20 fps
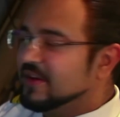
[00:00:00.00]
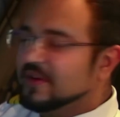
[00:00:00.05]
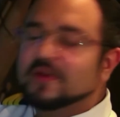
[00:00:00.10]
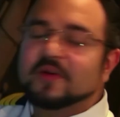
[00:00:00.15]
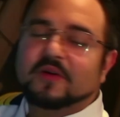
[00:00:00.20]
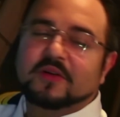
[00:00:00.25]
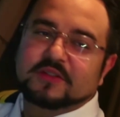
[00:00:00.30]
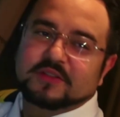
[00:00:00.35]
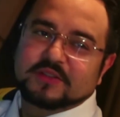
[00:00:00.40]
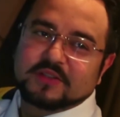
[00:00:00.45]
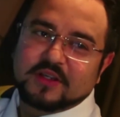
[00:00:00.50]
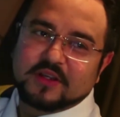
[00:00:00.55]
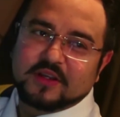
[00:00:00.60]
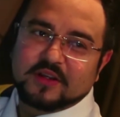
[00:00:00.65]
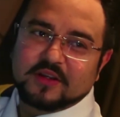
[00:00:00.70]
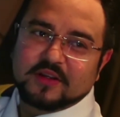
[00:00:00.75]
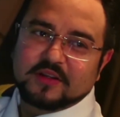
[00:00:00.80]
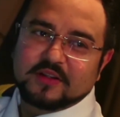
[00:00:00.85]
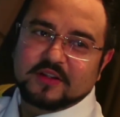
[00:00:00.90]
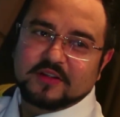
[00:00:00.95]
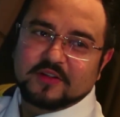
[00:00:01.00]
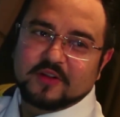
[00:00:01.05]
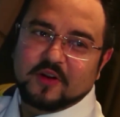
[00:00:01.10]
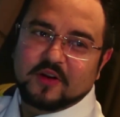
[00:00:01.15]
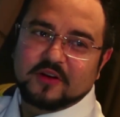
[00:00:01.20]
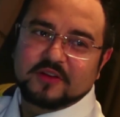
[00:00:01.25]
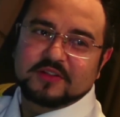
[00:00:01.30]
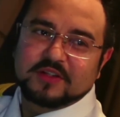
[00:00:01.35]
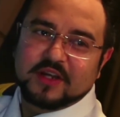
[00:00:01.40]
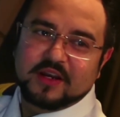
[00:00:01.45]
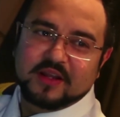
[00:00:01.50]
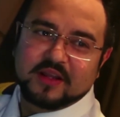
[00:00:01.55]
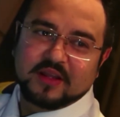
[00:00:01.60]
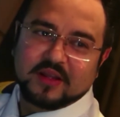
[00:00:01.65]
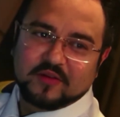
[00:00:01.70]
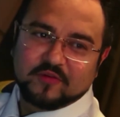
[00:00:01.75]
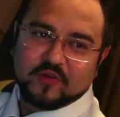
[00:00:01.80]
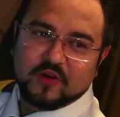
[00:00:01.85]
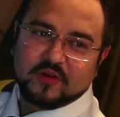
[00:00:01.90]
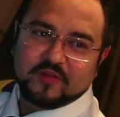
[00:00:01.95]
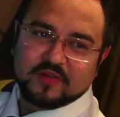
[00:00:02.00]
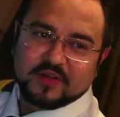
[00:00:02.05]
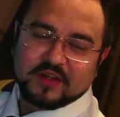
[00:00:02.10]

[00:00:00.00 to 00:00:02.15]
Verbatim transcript: There's, uh, there's a lot of studying involved.